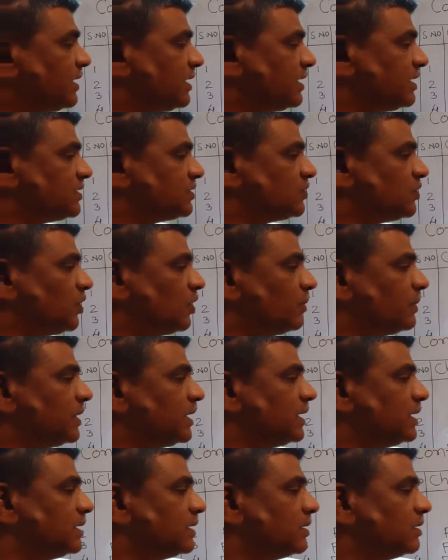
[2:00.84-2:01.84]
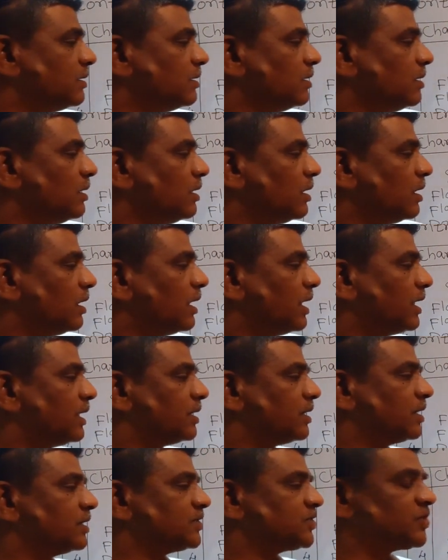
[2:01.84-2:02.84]
is dominant and
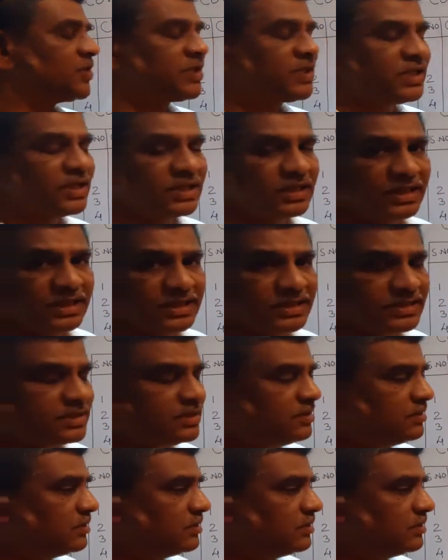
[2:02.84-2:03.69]
constricted is